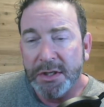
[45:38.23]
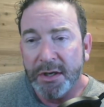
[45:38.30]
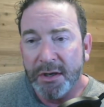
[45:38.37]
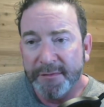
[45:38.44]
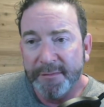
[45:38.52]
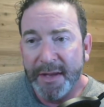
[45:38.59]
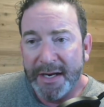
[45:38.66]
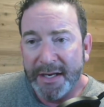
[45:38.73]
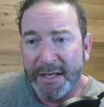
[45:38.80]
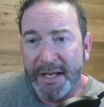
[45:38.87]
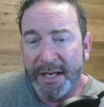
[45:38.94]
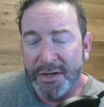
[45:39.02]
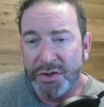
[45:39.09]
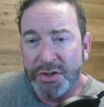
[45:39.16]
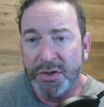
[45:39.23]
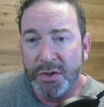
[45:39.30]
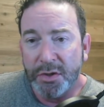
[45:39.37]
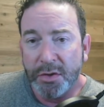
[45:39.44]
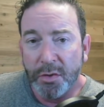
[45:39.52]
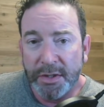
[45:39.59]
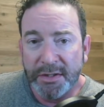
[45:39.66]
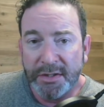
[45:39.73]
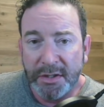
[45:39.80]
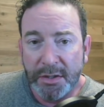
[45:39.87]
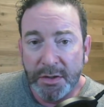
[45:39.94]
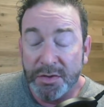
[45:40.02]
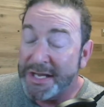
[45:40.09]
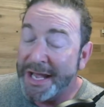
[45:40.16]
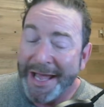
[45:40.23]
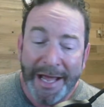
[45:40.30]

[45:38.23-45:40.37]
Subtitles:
of medication you're going to use.